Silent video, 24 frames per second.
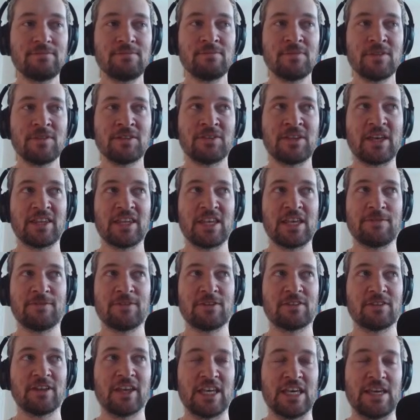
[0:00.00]
That
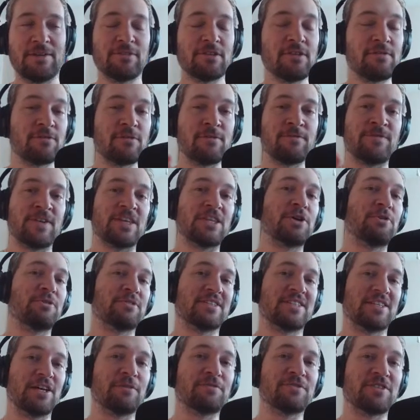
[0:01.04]
even if the video
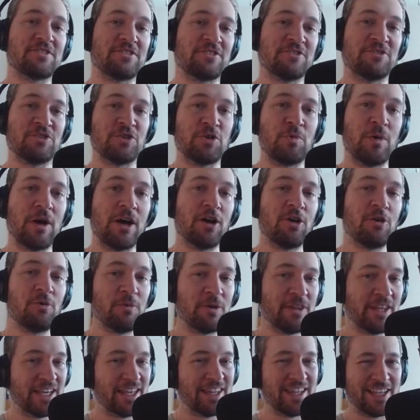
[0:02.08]
itself doesn't do well,
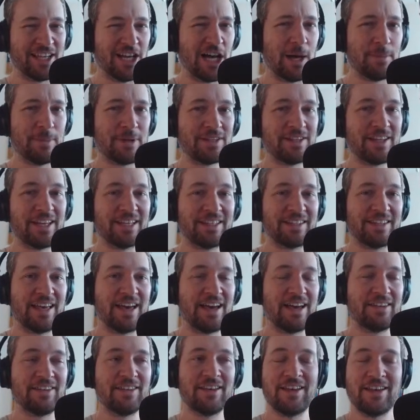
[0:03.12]
when I get a comment like
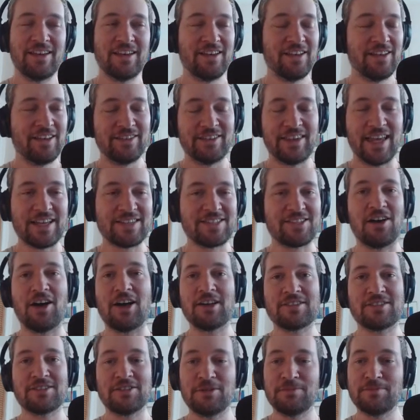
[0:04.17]
that, that's
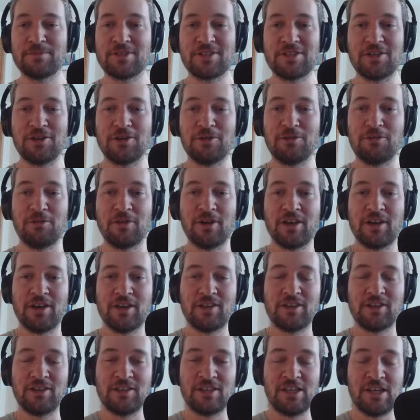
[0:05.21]
awesome. So
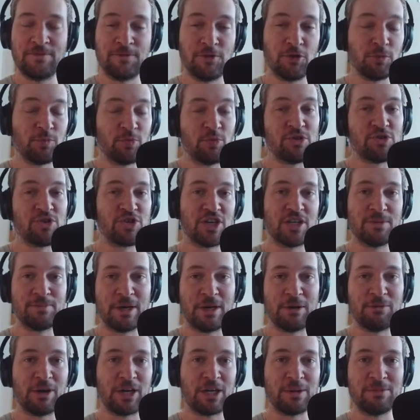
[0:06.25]
if you're appreciating my
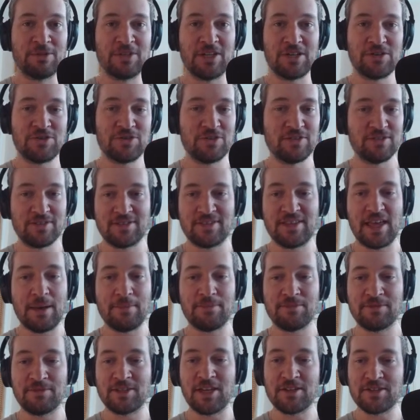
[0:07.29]
recommendations, that
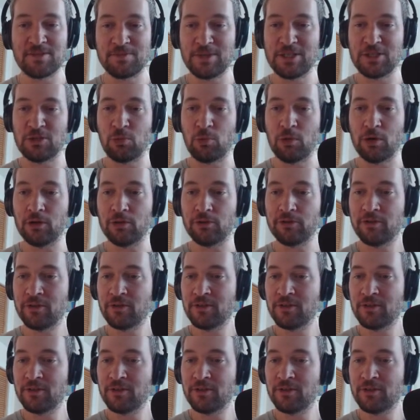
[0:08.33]
does mean the world.